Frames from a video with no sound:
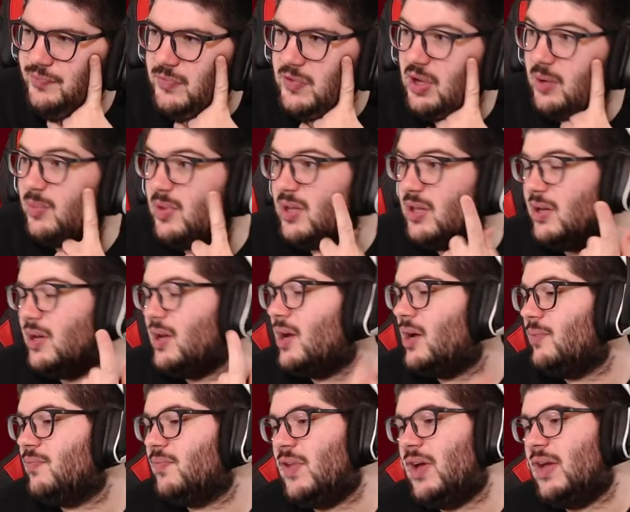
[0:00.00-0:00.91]
I mean,
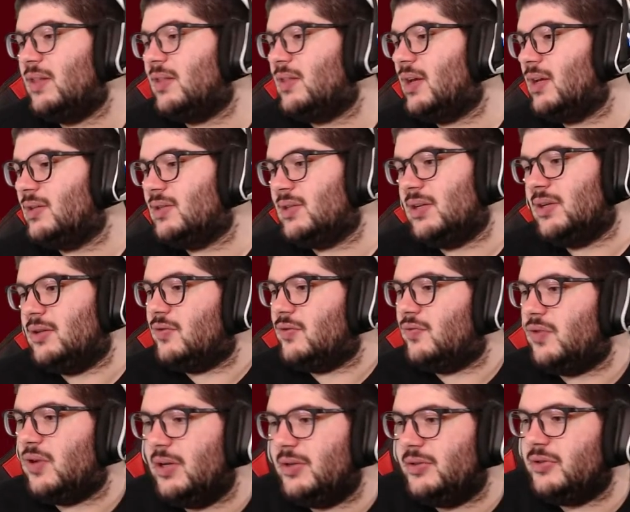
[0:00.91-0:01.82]
yeah, that, that sounds
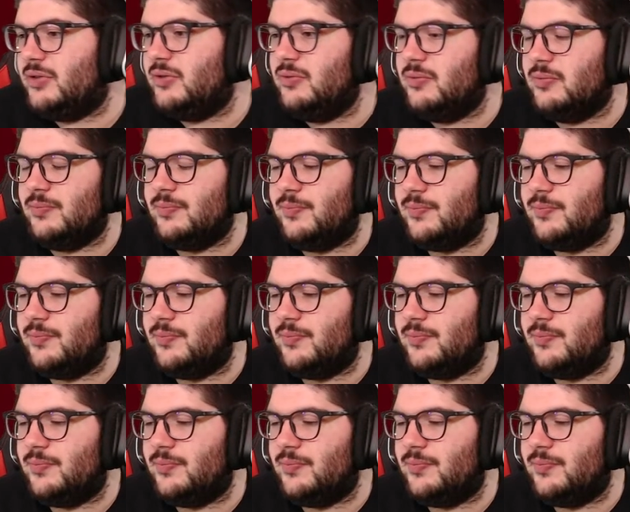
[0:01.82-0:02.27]
fine, too.